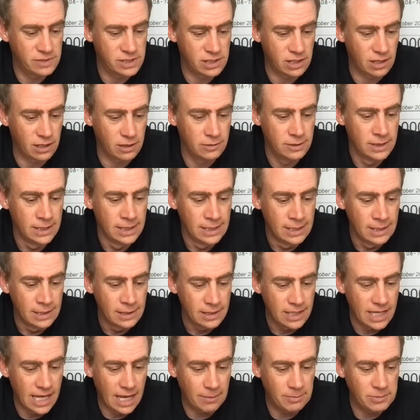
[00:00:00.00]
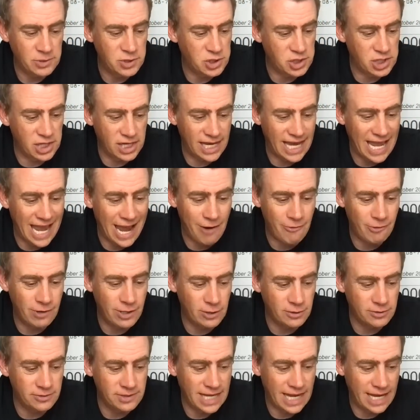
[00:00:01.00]
So, yeah, I'm just going to carry
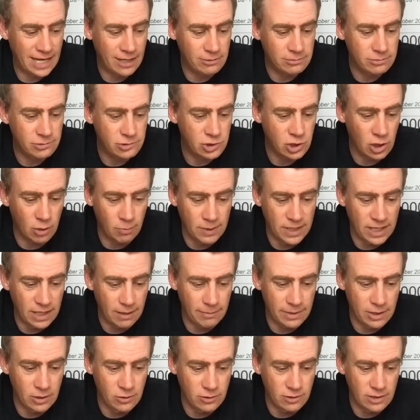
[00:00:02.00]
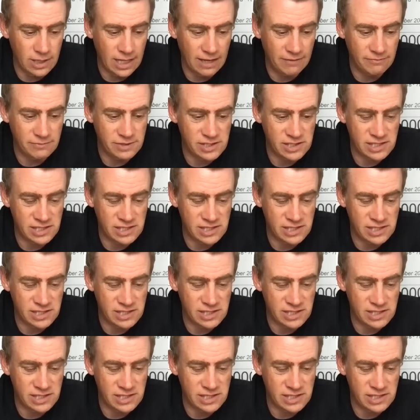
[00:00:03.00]
on now, topping up my hook lengths.